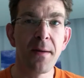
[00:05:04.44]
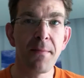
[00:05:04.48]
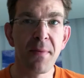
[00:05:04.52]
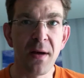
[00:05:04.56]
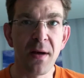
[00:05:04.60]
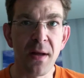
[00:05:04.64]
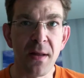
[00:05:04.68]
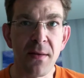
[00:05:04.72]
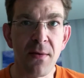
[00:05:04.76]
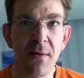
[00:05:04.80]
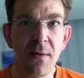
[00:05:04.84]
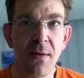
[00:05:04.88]
a
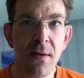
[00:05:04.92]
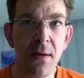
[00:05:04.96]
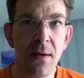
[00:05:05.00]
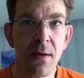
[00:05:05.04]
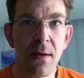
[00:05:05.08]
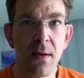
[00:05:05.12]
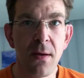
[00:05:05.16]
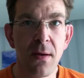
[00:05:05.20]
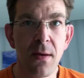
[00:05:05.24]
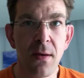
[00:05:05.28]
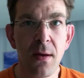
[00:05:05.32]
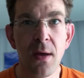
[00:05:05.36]
but.
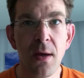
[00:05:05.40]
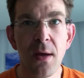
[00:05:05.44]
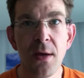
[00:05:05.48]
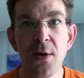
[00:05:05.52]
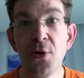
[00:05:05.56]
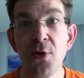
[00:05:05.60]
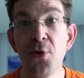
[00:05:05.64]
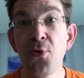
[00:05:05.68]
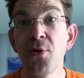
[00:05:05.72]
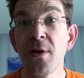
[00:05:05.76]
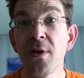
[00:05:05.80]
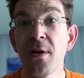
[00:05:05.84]

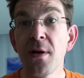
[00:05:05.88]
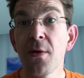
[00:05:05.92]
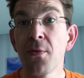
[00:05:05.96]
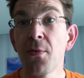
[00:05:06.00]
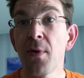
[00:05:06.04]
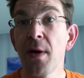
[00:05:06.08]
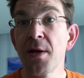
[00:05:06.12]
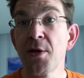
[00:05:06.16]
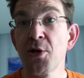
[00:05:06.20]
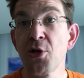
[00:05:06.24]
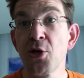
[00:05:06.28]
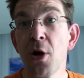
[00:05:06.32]
You did a
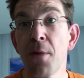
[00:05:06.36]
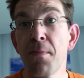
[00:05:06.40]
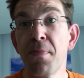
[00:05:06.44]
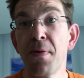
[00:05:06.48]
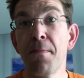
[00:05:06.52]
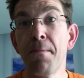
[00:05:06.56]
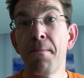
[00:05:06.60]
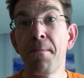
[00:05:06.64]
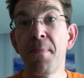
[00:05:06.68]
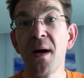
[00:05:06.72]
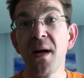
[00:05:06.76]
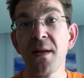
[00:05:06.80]
great job,
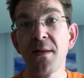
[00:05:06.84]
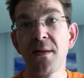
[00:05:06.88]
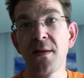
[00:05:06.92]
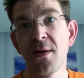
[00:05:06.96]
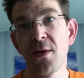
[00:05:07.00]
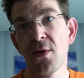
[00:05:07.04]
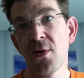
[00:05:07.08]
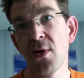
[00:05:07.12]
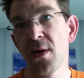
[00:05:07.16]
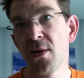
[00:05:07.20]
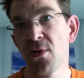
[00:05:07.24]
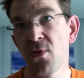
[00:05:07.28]
but
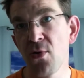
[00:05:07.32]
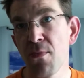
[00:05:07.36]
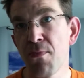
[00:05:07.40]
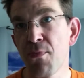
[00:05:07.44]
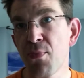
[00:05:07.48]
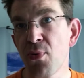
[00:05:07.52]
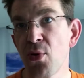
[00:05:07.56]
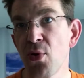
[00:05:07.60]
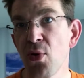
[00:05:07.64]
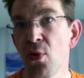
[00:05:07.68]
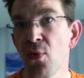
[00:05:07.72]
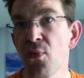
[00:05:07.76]
you need to
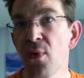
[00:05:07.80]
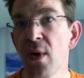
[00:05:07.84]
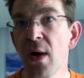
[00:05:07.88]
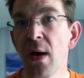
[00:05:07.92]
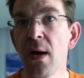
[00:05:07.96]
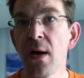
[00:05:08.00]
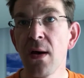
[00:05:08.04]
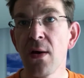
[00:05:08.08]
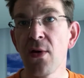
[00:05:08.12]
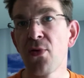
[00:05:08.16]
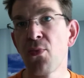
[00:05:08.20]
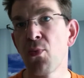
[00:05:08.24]
improve
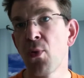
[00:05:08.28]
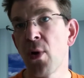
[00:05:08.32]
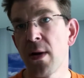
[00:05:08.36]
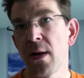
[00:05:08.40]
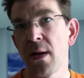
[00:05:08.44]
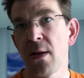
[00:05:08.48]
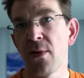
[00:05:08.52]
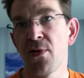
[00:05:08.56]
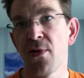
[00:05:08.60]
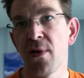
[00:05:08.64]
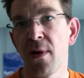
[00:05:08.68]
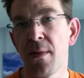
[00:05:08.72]
is one
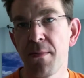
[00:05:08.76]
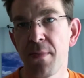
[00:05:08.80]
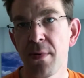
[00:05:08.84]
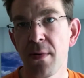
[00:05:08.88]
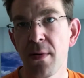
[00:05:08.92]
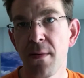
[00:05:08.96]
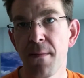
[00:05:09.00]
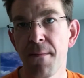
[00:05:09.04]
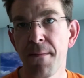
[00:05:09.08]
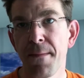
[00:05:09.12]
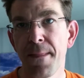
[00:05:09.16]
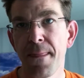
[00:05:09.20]
example.
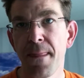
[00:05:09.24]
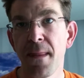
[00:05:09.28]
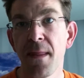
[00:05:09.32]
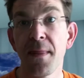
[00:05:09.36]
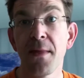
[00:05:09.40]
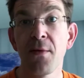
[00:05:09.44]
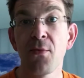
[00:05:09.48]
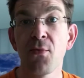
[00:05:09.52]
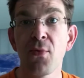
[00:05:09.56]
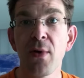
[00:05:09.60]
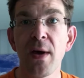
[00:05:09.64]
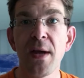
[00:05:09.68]

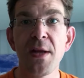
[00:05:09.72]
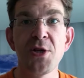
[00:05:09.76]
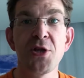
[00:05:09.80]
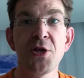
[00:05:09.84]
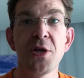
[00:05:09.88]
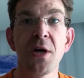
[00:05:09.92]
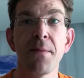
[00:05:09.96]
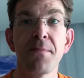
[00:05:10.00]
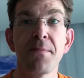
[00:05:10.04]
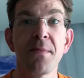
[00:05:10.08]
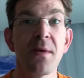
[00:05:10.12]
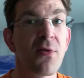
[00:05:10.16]
The great
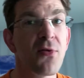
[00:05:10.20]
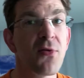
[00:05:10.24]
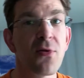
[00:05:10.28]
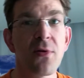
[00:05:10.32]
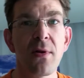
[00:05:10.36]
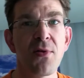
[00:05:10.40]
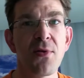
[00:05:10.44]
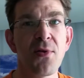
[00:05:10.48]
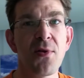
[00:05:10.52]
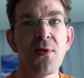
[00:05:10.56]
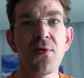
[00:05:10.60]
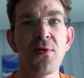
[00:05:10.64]
job does not
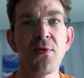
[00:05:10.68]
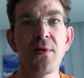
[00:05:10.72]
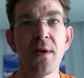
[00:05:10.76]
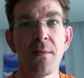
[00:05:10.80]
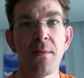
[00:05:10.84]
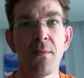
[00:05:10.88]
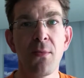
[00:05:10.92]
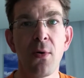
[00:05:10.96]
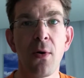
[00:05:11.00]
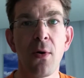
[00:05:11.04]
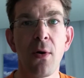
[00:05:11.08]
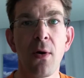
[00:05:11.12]
exist
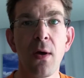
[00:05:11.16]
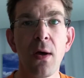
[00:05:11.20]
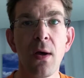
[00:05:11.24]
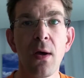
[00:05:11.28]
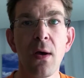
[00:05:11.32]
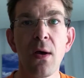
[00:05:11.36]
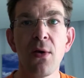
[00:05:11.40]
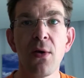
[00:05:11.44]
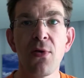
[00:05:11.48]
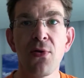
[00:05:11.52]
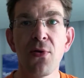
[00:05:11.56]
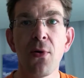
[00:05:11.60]
anymore.
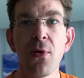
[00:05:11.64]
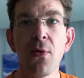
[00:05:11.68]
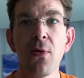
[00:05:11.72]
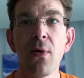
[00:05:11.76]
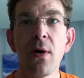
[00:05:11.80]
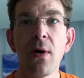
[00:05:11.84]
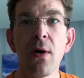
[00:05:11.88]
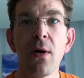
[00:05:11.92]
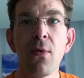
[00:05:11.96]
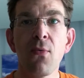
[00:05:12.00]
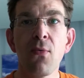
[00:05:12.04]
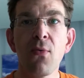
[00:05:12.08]

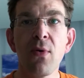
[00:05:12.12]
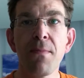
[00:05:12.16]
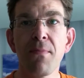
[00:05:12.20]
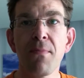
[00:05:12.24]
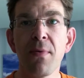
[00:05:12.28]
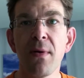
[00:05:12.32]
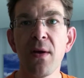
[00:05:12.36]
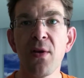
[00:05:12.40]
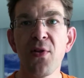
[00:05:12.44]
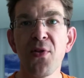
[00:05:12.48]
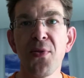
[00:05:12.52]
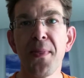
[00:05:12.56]
So
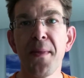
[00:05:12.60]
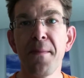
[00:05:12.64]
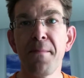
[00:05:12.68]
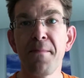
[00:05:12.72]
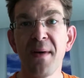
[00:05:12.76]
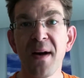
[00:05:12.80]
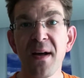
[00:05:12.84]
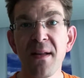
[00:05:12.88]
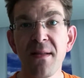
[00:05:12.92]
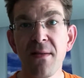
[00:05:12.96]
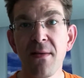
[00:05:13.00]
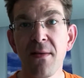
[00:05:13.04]
replace the
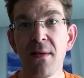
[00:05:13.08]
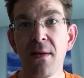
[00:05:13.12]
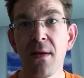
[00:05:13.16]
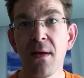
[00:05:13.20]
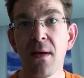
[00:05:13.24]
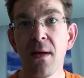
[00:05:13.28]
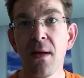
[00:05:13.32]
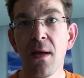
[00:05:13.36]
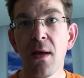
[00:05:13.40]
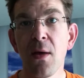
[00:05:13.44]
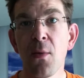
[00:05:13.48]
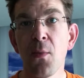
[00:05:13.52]
but
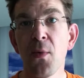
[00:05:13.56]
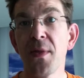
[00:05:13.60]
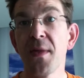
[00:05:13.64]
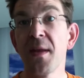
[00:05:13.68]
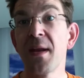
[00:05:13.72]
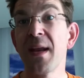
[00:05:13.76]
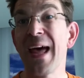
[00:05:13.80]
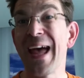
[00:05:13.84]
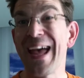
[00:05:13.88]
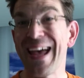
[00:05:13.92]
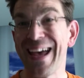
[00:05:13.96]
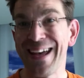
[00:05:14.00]
with
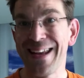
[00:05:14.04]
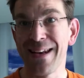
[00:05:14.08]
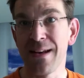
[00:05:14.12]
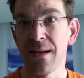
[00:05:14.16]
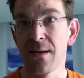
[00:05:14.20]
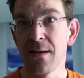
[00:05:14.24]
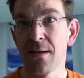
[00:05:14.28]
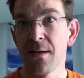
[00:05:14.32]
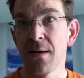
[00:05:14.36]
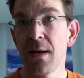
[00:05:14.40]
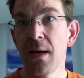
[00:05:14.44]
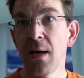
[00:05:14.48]
an
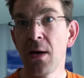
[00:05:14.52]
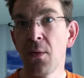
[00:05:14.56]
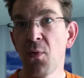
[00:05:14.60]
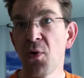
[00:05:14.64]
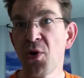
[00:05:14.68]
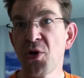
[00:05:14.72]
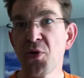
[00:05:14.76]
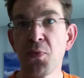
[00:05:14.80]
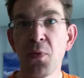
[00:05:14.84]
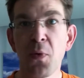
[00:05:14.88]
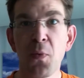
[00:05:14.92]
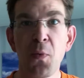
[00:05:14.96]
and,
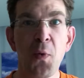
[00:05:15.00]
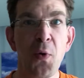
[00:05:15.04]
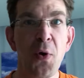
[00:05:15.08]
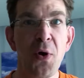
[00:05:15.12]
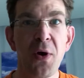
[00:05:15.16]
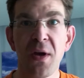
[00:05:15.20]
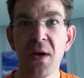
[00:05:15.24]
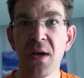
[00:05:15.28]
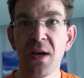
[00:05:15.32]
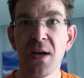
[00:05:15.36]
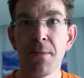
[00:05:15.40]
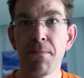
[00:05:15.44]
which will
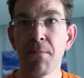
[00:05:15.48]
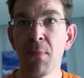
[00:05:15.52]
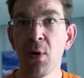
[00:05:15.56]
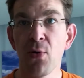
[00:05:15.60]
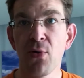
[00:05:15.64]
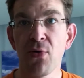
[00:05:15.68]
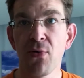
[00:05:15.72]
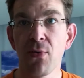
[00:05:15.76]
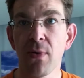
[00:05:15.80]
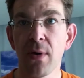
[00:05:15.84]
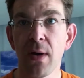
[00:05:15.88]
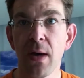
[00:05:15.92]
work in
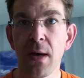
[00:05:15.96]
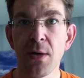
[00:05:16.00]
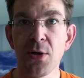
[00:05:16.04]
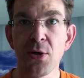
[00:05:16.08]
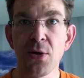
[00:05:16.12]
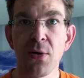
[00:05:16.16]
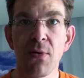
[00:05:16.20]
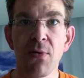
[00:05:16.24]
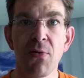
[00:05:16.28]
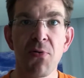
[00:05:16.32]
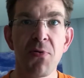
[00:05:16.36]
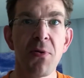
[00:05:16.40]
most
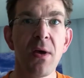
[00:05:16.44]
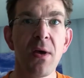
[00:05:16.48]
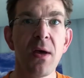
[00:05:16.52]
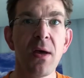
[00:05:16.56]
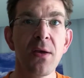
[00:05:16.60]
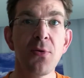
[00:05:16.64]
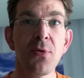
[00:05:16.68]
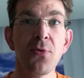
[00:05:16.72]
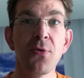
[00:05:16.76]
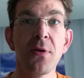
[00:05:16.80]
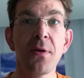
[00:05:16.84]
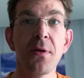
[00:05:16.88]
occasions.
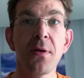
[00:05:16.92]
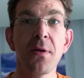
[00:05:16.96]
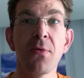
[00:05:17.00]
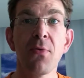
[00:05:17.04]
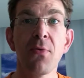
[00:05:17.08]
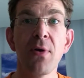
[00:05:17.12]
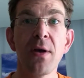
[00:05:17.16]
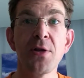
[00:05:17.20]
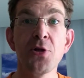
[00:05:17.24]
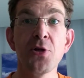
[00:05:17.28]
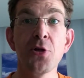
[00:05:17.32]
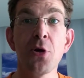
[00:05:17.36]
You did a
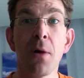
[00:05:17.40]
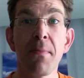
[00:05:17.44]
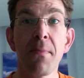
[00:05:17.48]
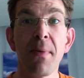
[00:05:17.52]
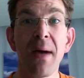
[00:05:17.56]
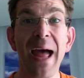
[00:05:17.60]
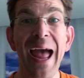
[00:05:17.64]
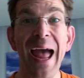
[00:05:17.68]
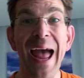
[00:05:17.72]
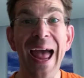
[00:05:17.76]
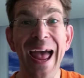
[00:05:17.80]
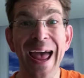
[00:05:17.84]
great job
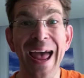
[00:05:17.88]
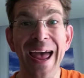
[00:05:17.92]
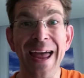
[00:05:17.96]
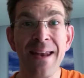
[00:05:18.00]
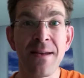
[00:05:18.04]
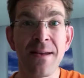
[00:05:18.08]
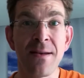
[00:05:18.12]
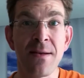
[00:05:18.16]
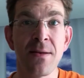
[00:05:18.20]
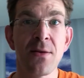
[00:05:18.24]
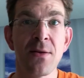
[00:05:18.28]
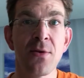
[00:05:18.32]

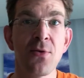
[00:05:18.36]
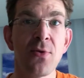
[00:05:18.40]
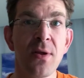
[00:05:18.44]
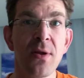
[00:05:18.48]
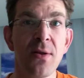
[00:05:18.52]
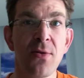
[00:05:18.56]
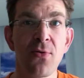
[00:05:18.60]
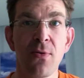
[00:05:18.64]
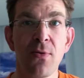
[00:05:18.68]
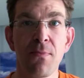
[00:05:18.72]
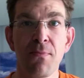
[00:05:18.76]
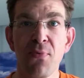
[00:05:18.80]
and you
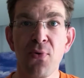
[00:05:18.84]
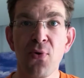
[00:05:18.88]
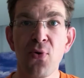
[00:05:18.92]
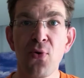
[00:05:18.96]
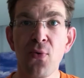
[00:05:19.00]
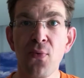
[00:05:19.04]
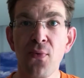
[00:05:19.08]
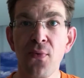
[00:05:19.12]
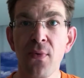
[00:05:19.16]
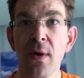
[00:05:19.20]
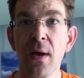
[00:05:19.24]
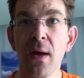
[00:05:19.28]
need to
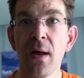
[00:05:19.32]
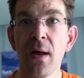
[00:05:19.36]
improve